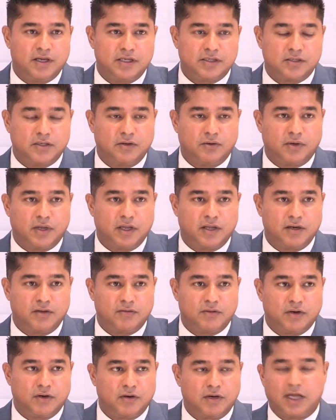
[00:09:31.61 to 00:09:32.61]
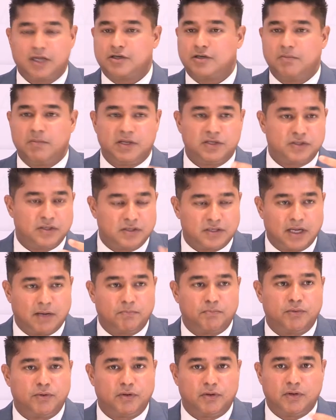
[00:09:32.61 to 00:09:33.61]
is located there, not to mention
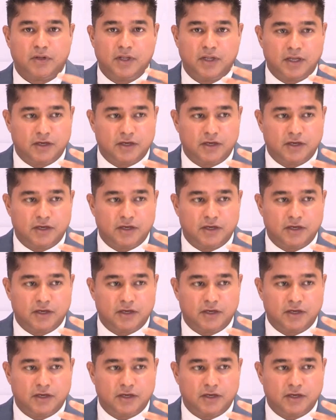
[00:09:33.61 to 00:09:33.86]
Temple,